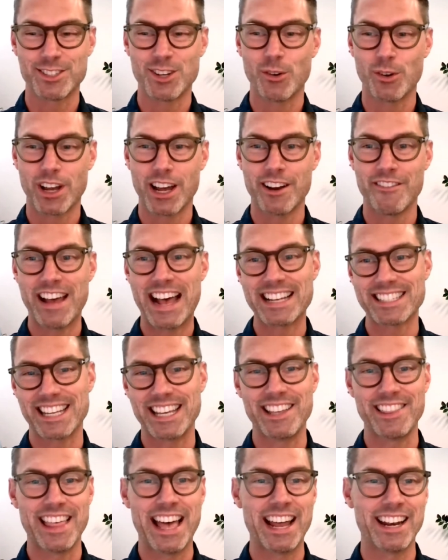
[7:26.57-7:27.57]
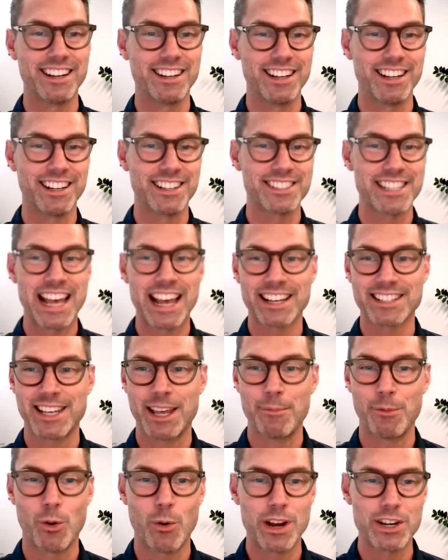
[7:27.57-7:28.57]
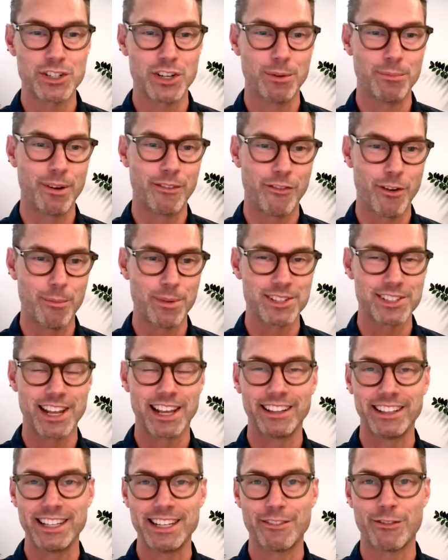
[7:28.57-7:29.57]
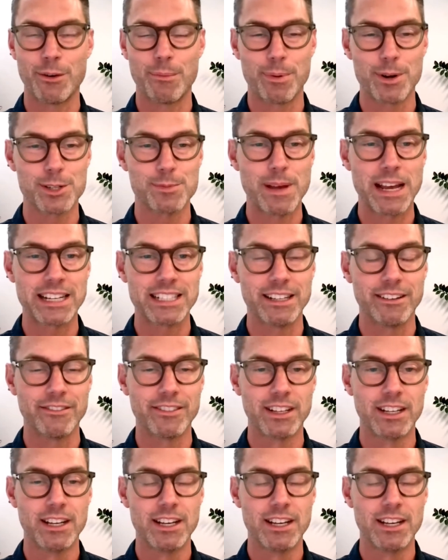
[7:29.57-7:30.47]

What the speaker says: So kind of asking that exact same question, but from a slightly different perspective.